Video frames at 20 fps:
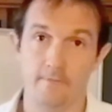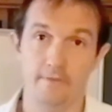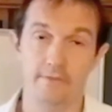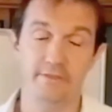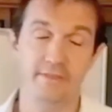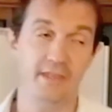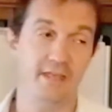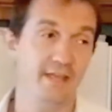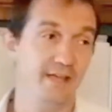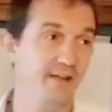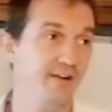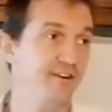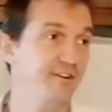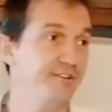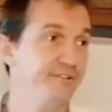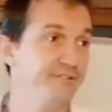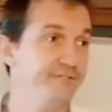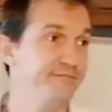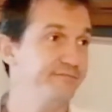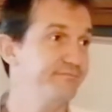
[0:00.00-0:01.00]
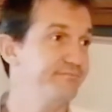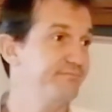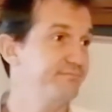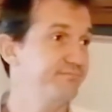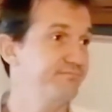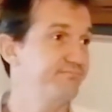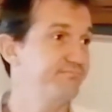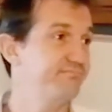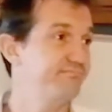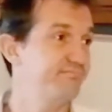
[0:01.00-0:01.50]
Now,
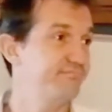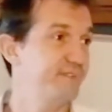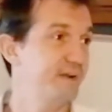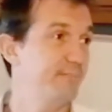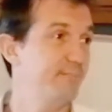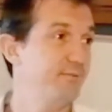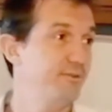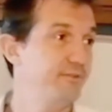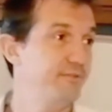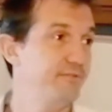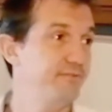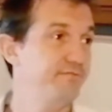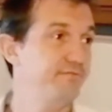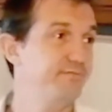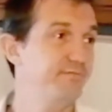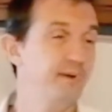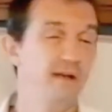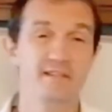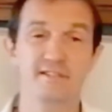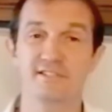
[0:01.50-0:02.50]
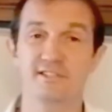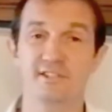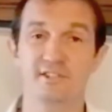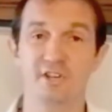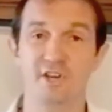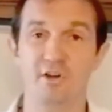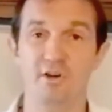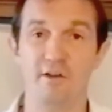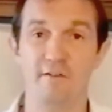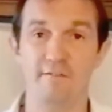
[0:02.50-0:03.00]
a couple of months
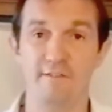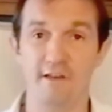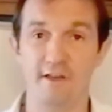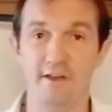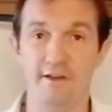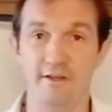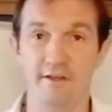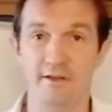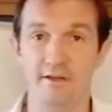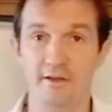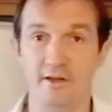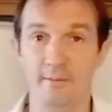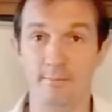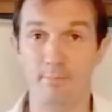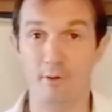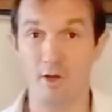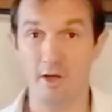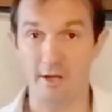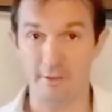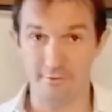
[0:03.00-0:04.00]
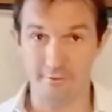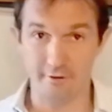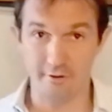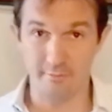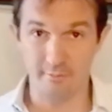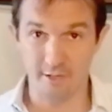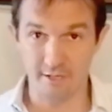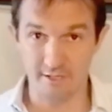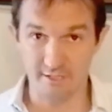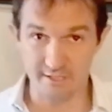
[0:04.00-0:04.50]
ago, I found a python
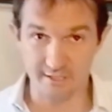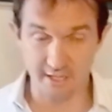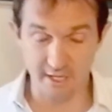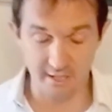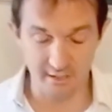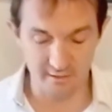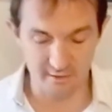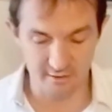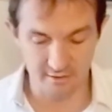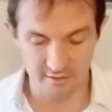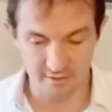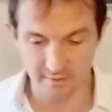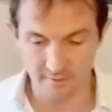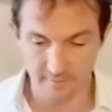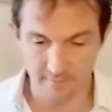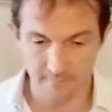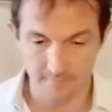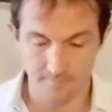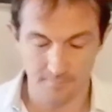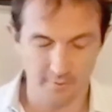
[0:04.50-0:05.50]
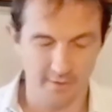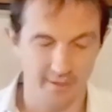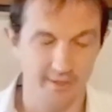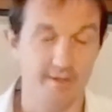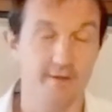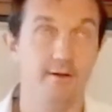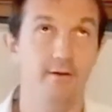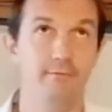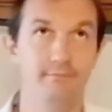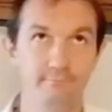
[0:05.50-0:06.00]
on my snake.
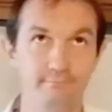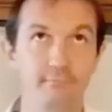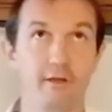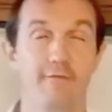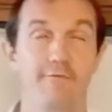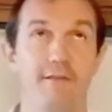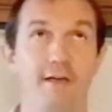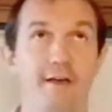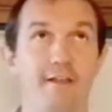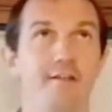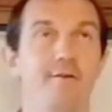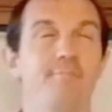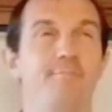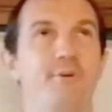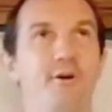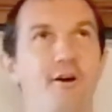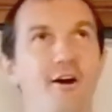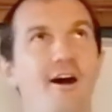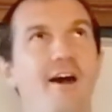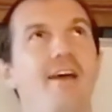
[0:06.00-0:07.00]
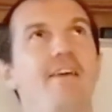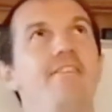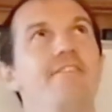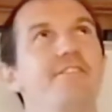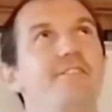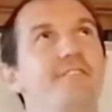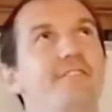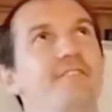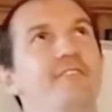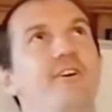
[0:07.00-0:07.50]
I found a
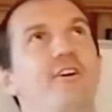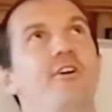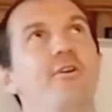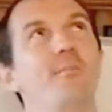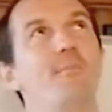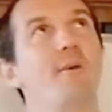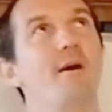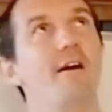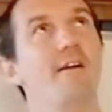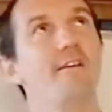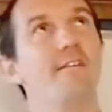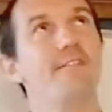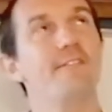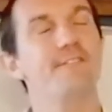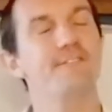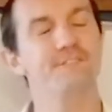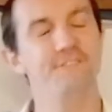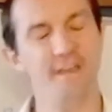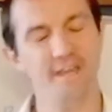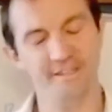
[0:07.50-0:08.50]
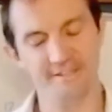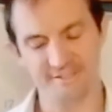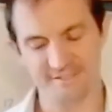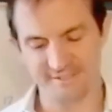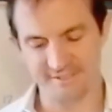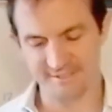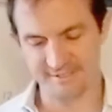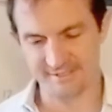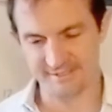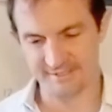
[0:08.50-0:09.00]
python on my
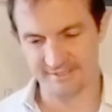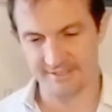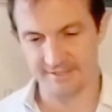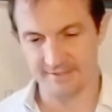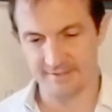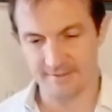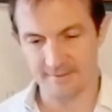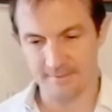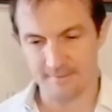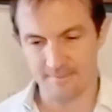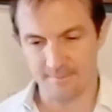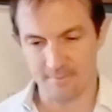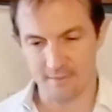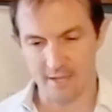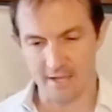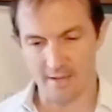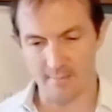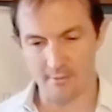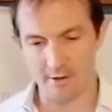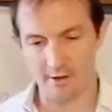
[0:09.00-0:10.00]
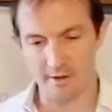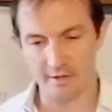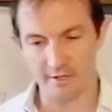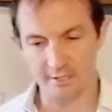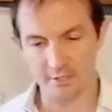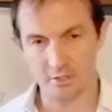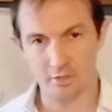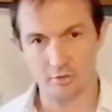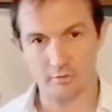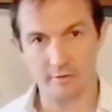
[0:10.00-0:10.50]
fence. And my
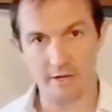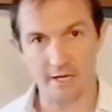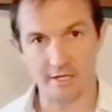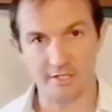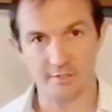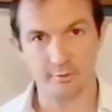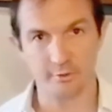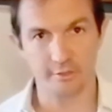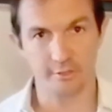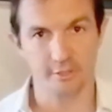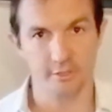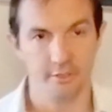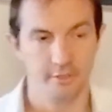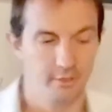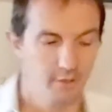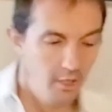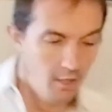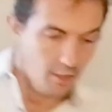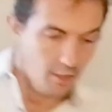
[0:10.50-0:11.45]
initial reaction was